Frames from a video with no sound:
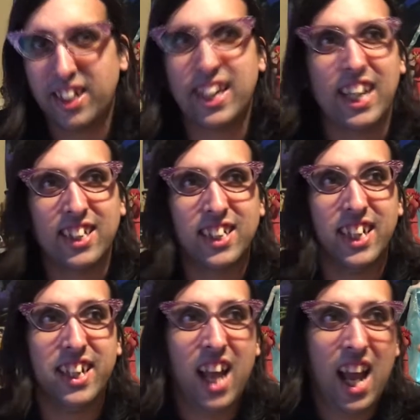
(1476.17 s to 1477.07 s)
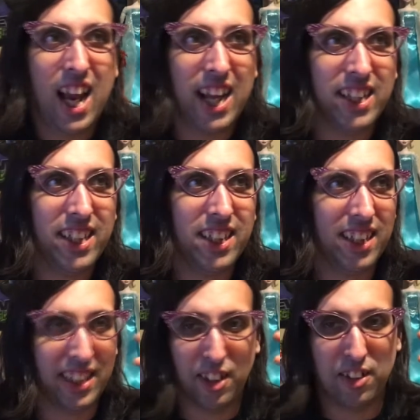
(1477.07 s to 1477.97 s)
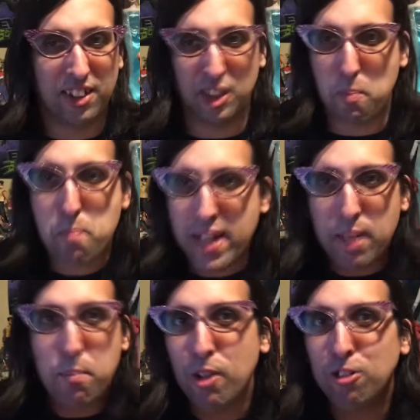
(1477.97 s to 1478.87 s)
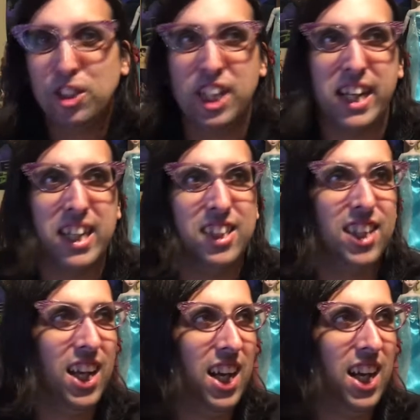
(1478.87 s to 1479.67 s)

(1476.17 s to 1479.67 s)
kicks in, and like there's a big mood change.